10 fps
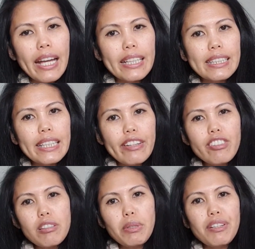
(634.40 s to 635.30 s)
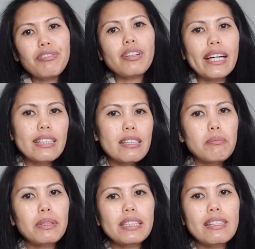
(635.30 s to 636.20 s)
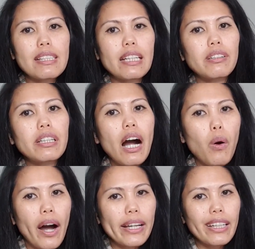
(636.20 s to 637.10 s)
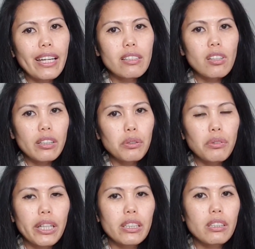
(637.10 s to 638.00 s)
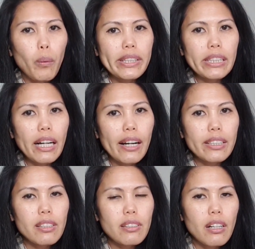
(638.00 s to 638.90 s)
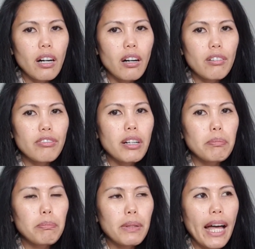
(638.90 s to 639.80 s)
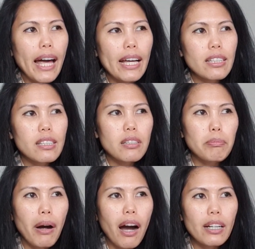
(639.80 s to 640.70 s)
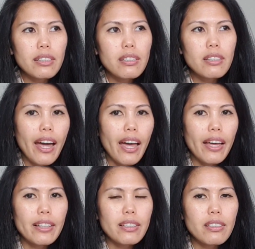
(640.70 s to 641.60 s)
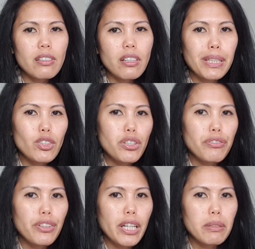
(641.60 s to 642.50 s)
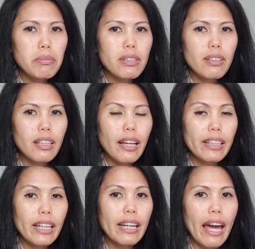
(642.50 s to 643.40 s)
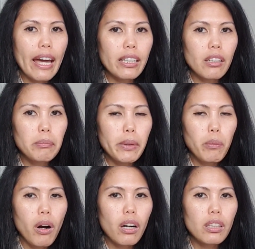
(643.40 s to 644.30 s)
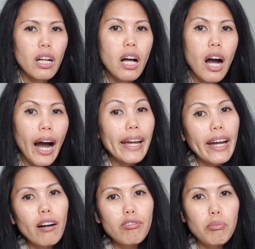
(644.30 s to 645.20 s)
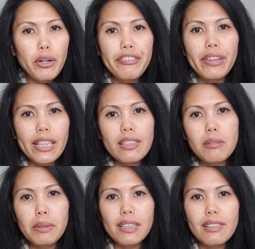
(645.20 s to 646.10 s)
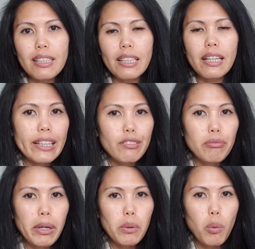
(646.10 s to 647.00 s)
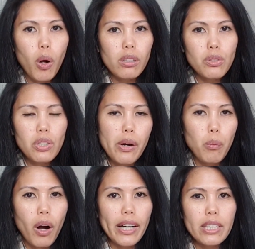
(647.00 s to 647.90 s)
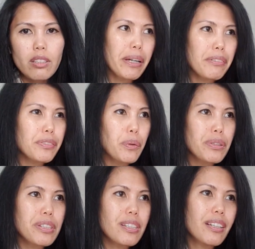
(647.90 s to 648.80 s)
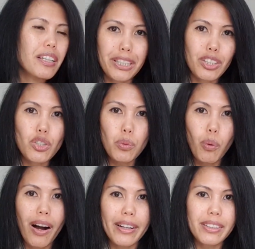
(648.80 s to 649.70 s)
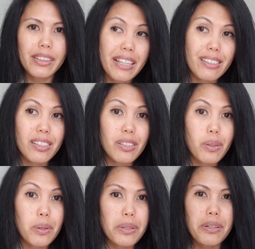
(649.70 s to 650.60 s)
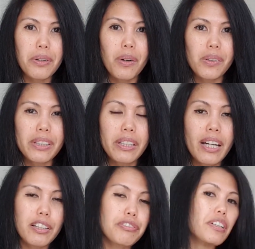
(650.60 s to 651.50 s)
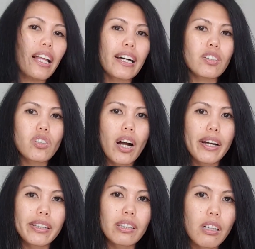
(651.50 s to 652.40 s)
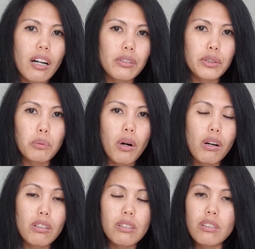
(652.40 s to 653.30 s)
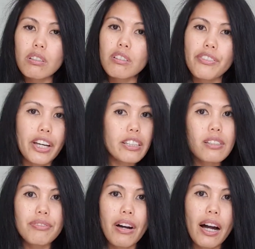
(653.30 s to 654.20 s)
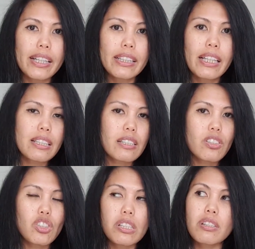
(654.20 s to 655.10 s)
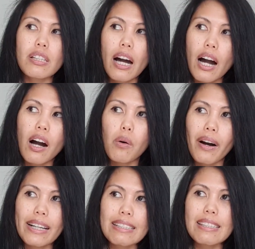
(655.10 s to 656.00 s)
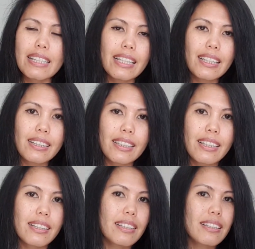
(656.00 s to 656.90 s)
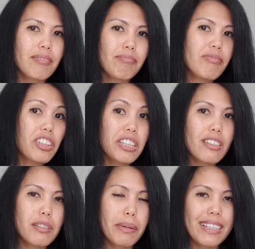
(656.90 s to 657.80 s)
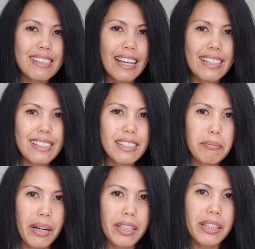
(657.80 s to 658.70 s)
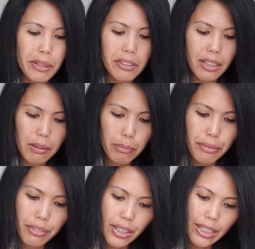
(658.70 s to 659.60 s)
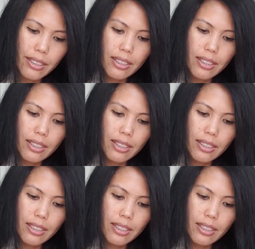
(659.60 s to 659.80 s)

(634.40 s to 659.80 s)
It gives me flexibility on how I can decorate, what kind of plants, pots, and picture frames that I can hang on my wall. I have more flexibility if my walls are white. But of course, each one his or her own. If you like dark colored walls, that's fine. This is just how I see it, and this is my taste, my personal preference.